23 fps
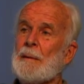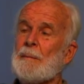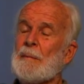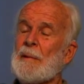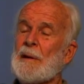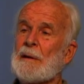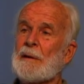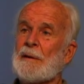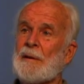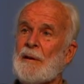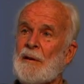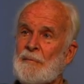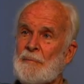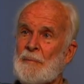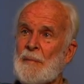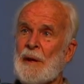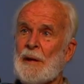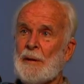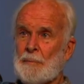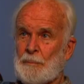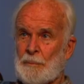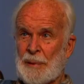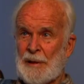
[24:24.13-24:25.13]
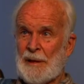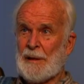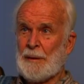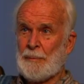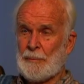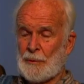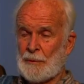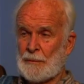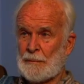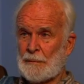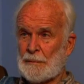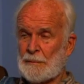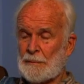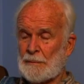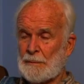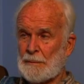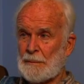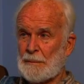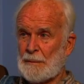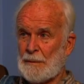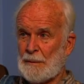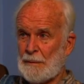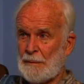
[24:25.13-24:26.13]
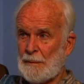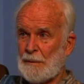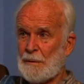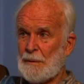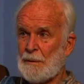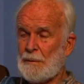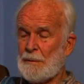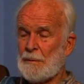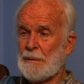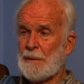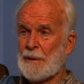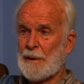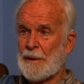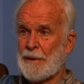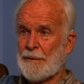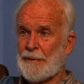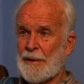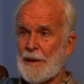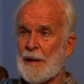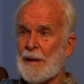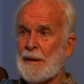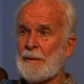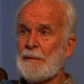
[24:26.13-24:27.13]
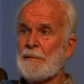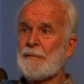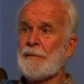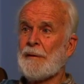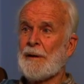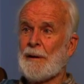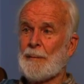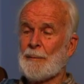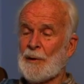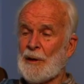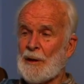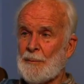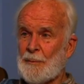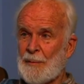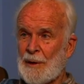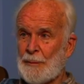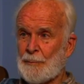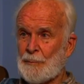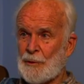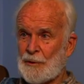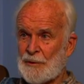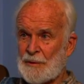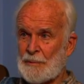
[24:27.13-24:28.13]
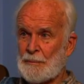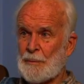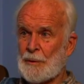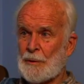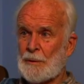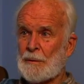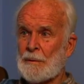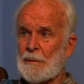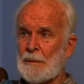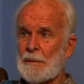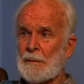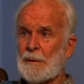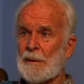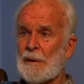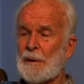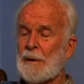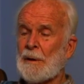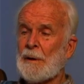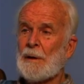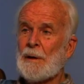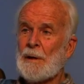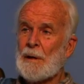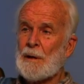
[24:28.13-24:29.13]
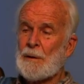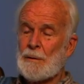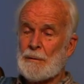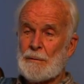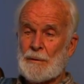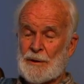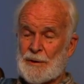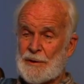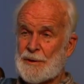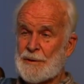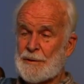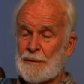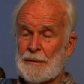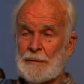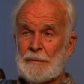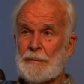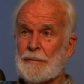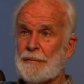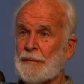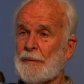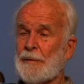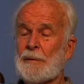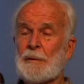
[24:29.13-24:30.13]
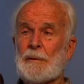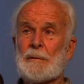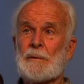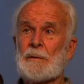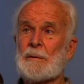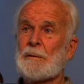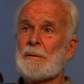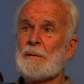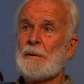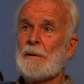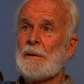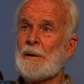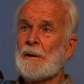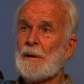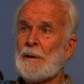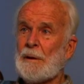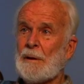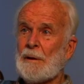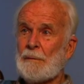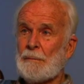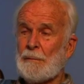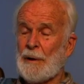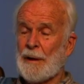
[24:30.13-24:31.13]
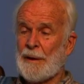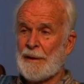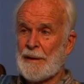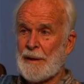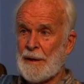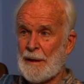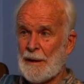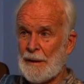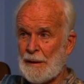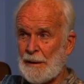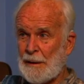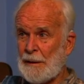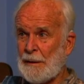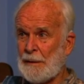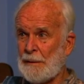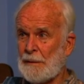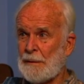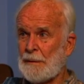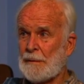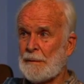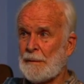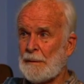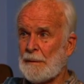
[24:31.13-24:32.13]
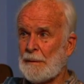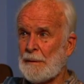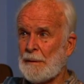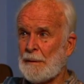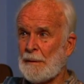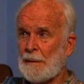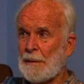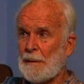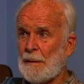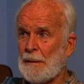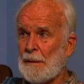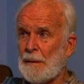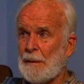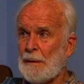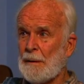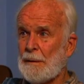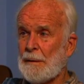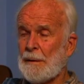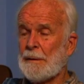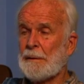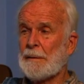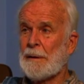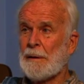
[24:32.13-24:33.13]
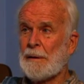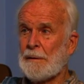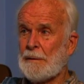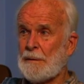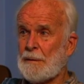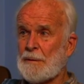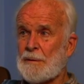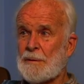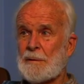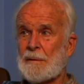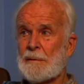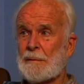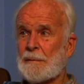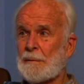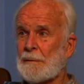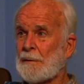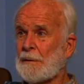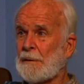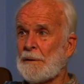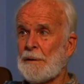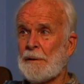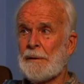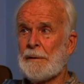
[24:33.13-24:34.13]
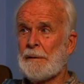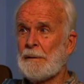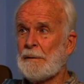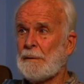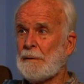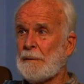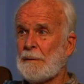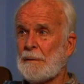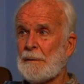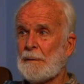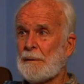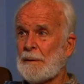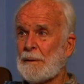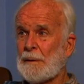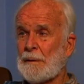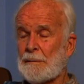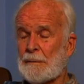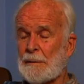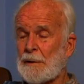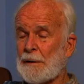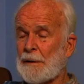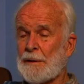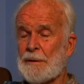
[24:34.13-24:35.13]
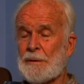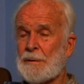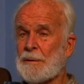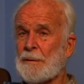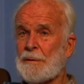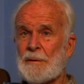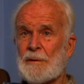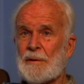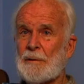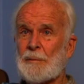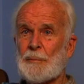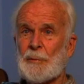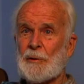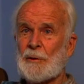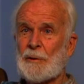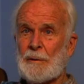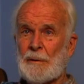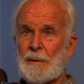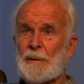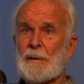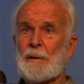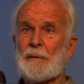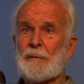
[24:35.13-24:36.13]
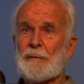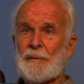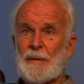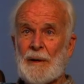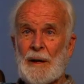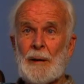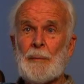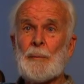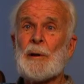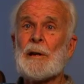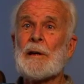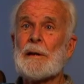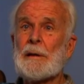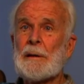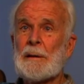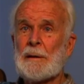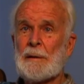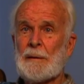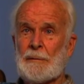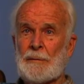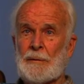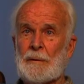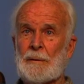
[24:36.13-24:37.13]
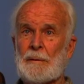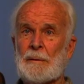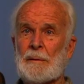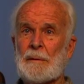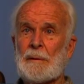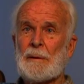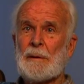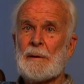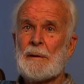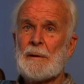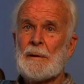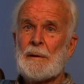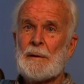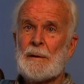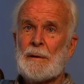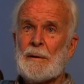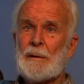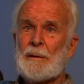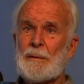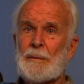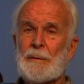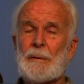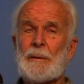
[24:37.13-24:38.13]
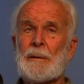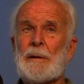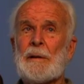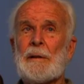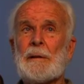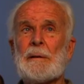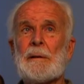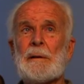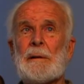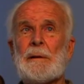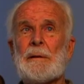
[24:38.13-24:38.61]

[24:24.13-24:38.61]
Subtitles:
because I've met people who have had family members murdered who are so filled with hate that they destroy their relationships to their family even through it.